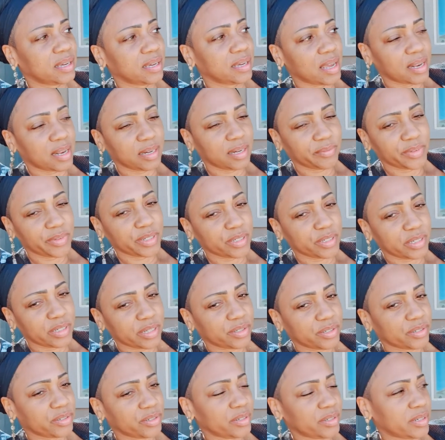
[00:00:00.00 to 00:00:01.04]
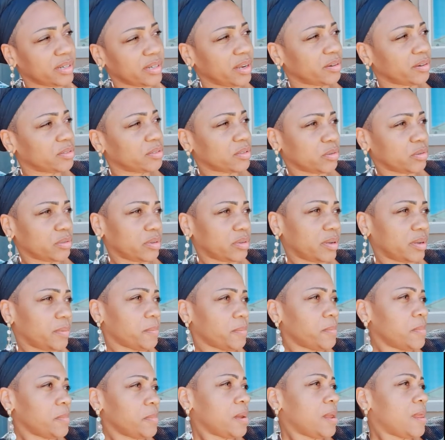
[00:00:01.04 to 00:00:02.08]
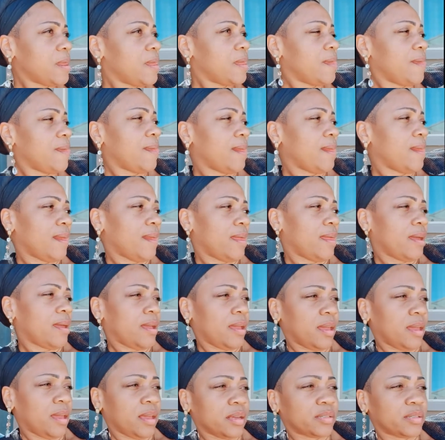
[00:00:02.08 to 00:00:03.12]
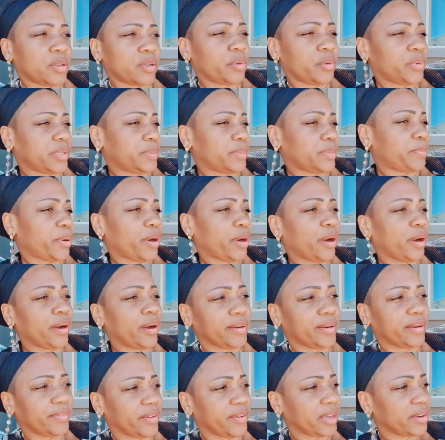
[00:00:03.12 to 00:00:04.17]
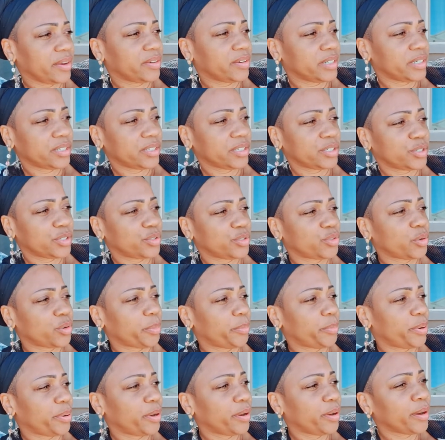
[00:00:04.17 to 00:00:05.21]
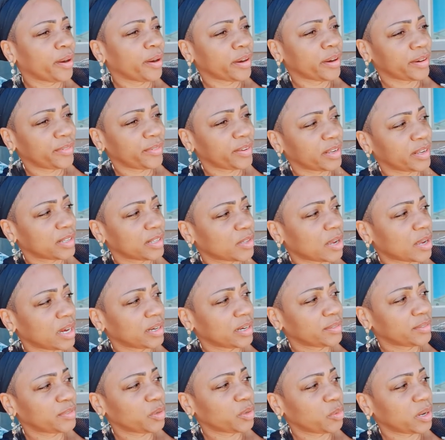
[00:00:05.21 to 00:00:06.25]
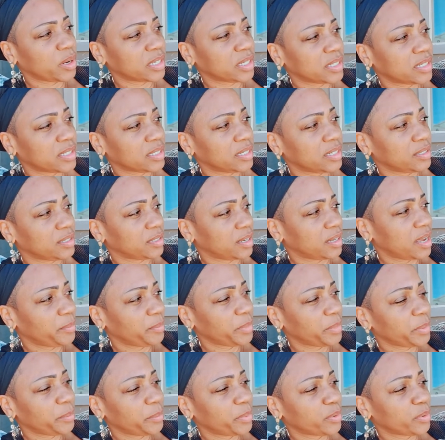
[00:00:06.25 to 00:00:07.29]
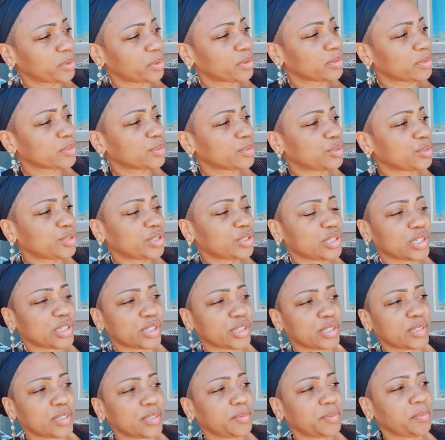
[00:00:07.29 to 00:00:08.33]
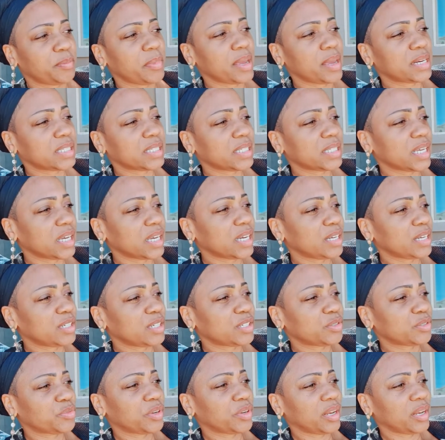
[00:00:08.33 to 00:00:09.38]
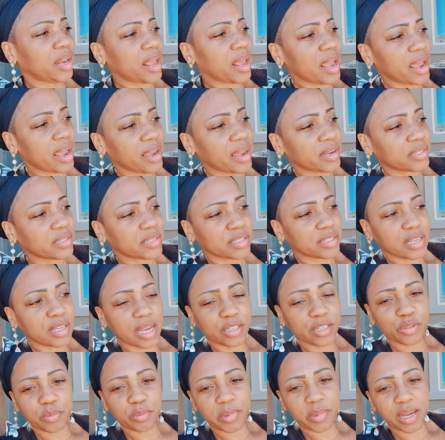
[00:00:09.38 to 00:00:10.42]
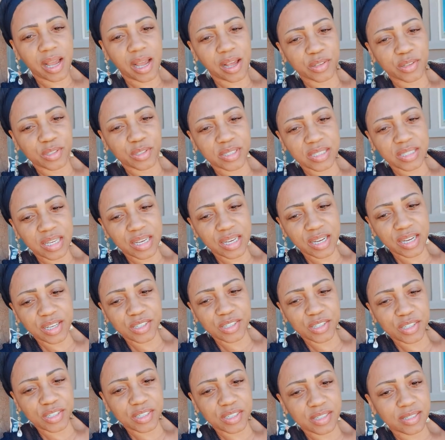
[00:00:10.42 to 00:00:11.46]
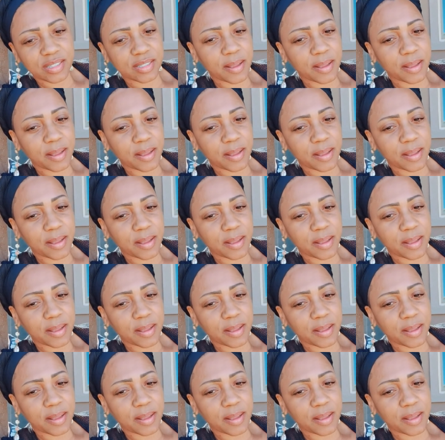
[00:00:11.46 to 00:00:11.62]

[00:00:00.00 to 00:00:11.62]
I live in the desert in Arizona it's always perfect. Everything is just so perfect. So I love to watch the little hummingbirds, just meditate, just relax. I do my consultations.